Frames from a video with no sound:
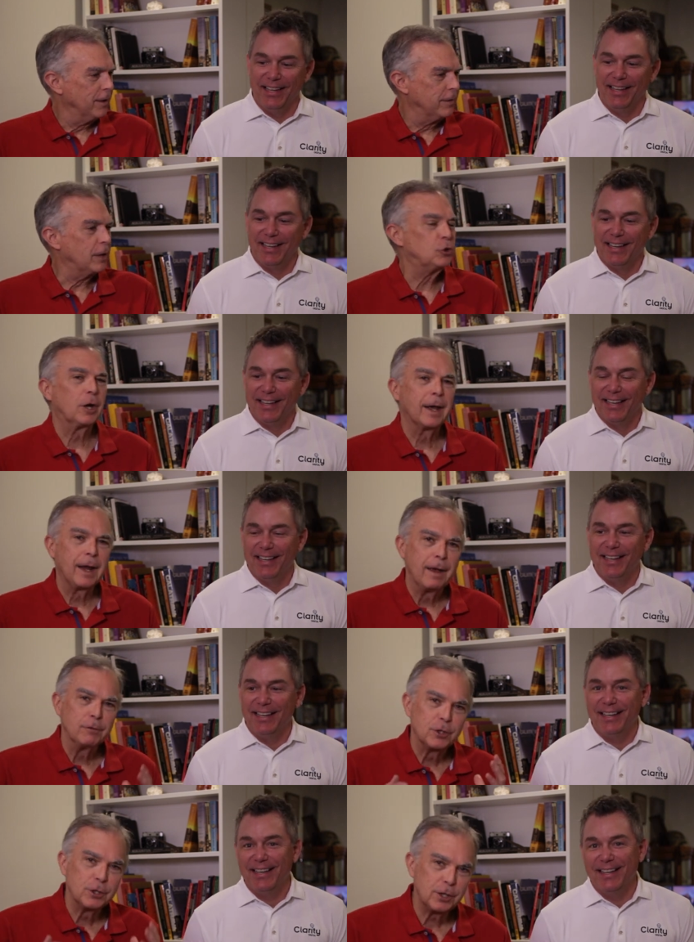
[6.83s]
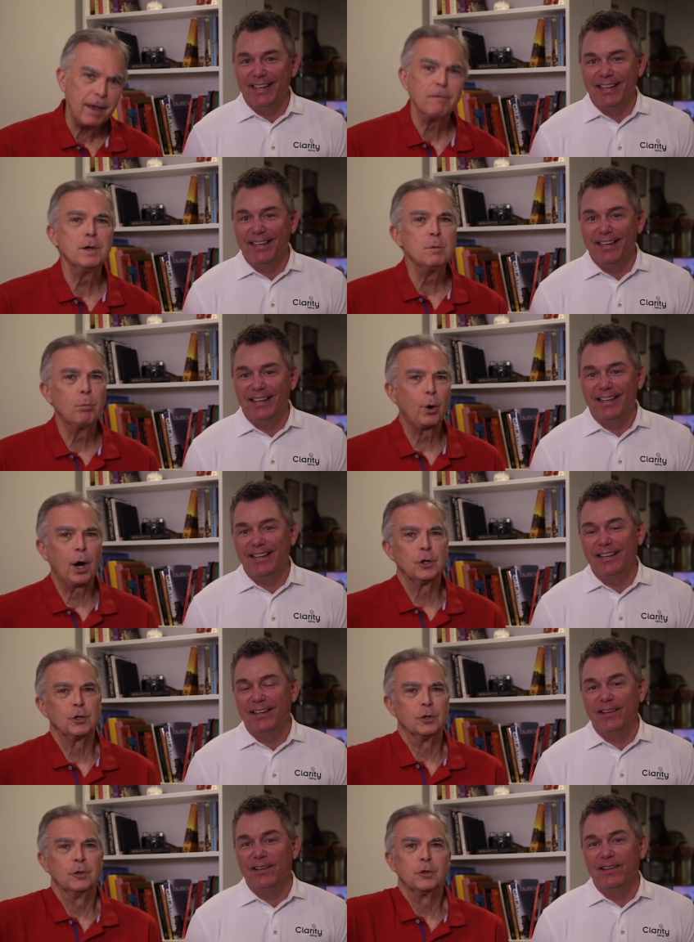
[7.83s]
Speaker 1: that you got to have seven
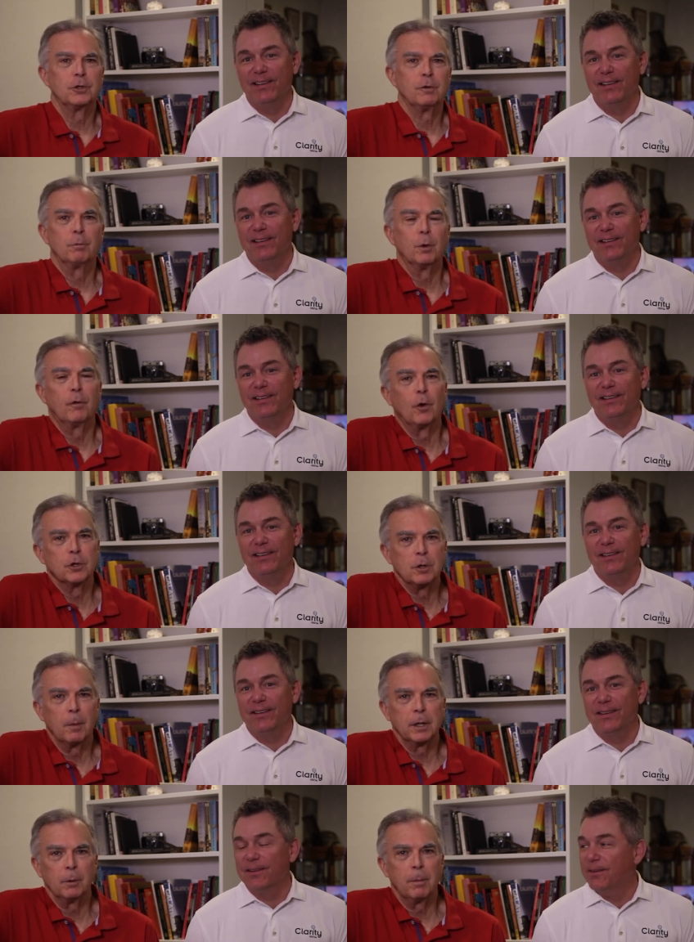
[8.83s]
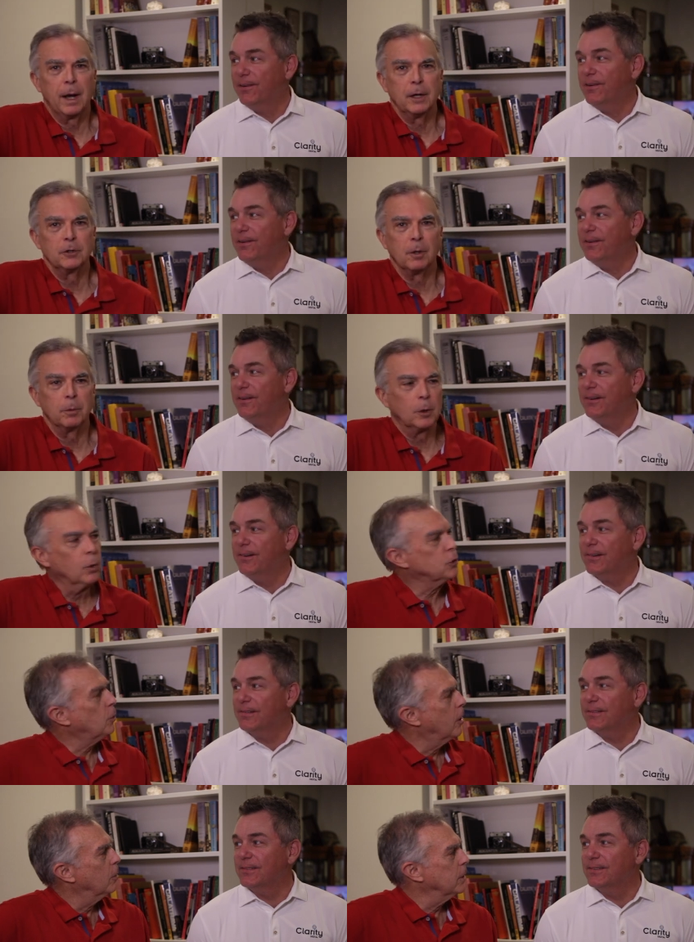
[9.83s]
impressions to, before somebody will buy something.
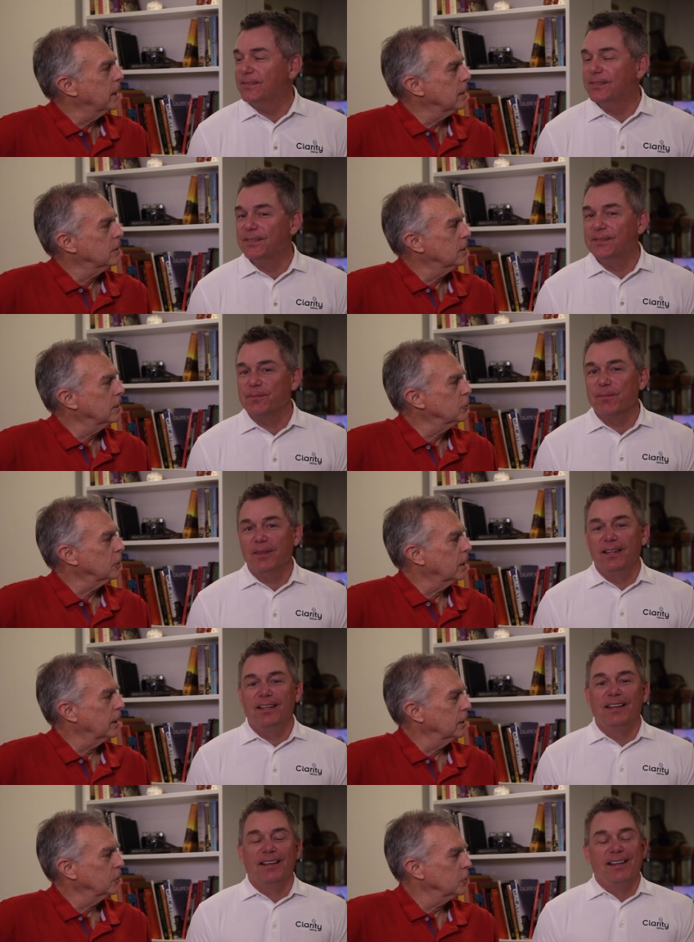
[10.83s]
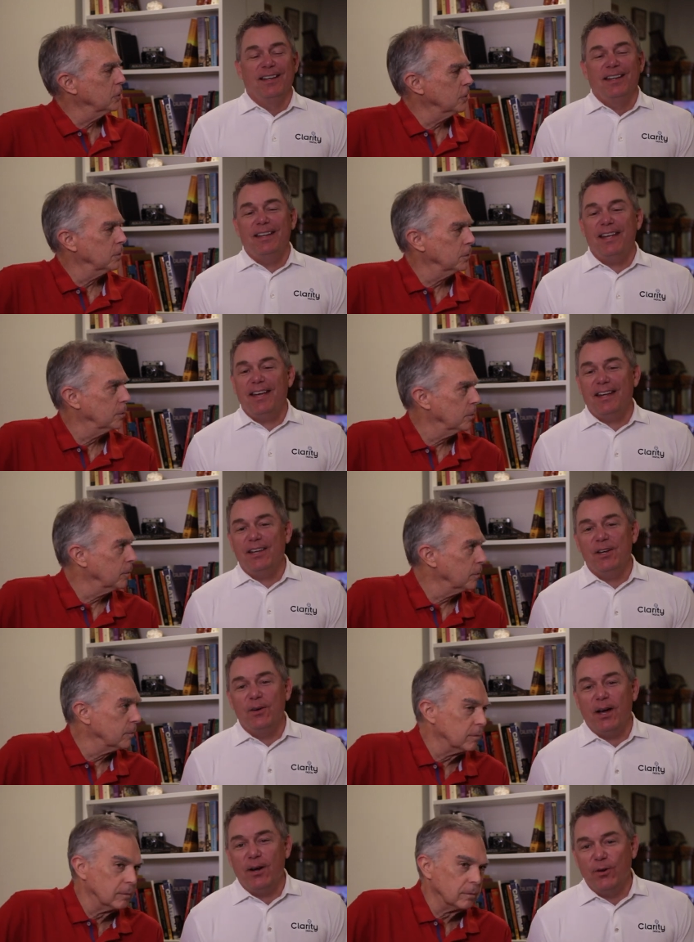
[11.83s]
What's wrong with that in the digital age?
Speaker 2: Yeah, you
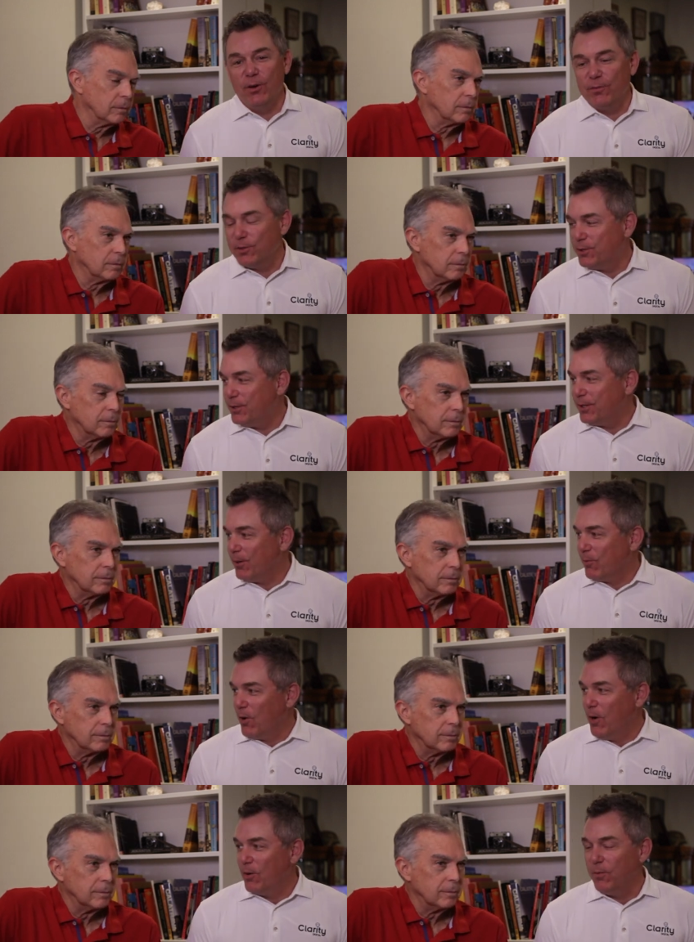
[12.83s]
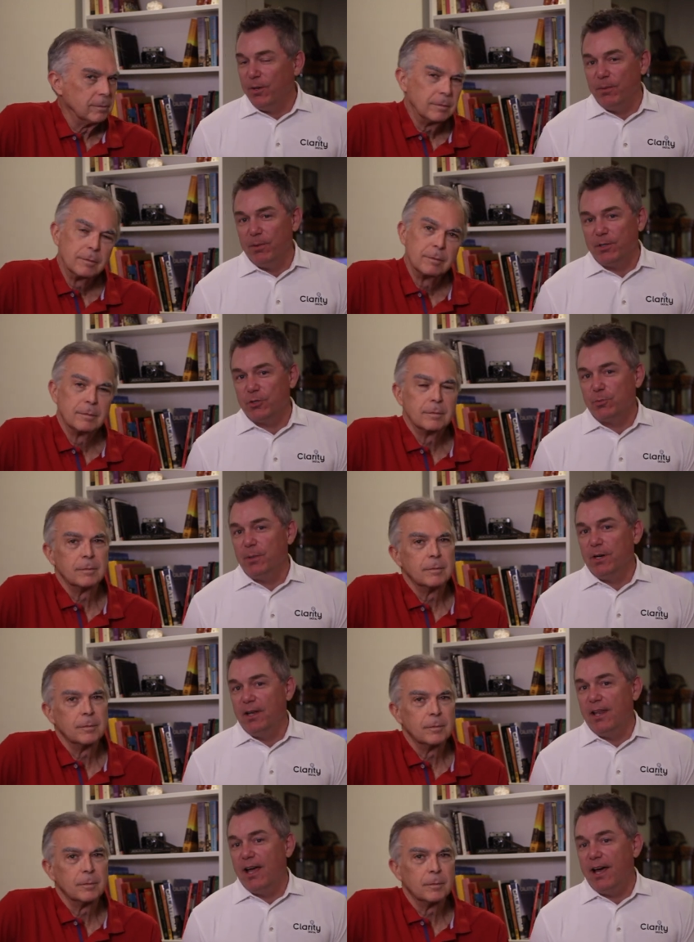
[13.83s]
know, I don't know if there's anything wrong with it, but there's been
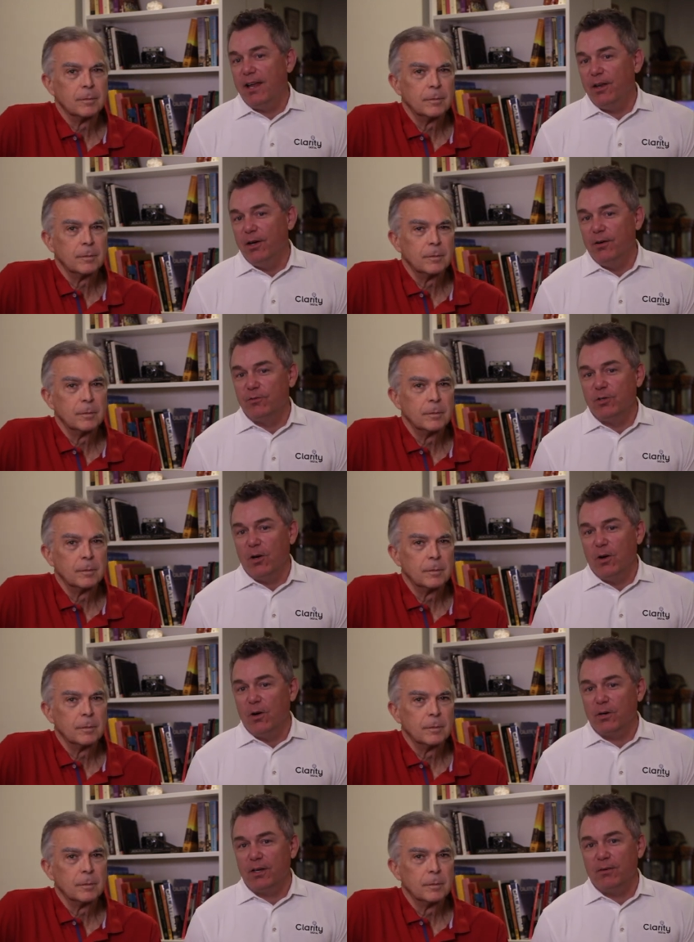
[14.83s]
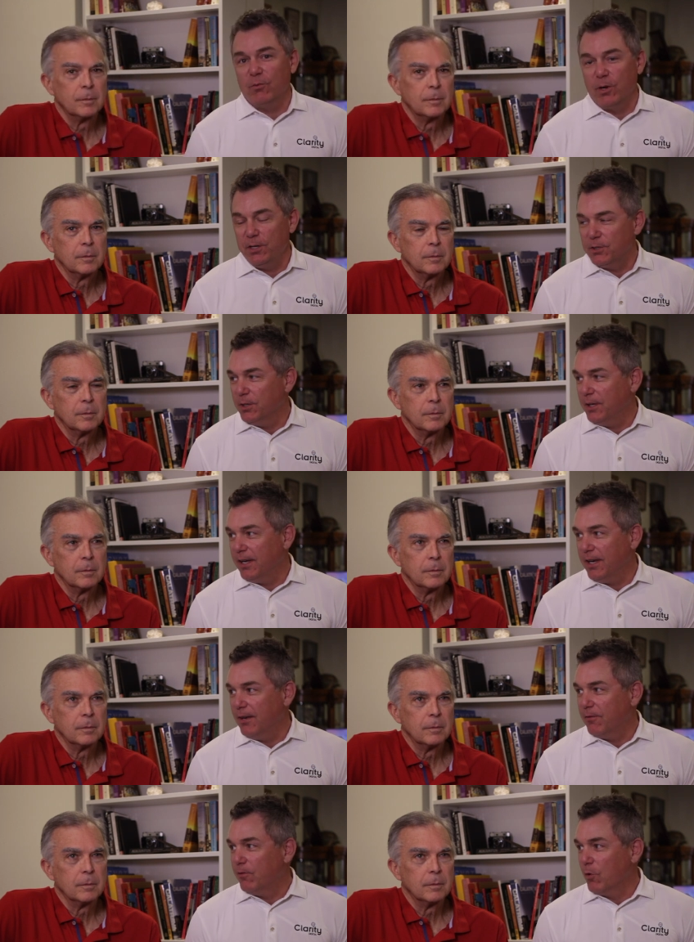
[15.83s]
a lot of talk
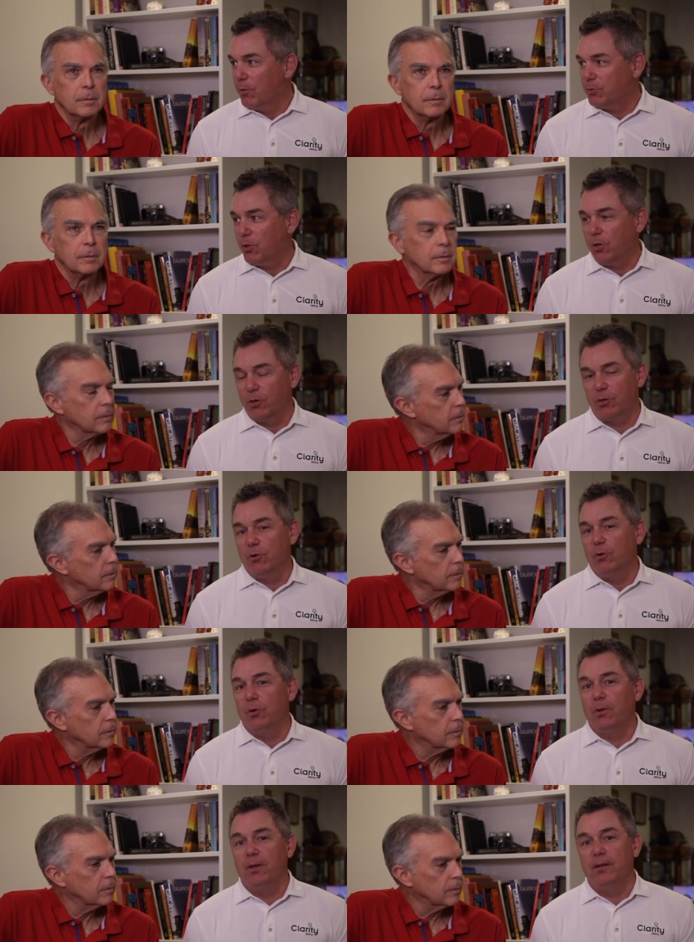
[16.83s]
recently. A Forbes article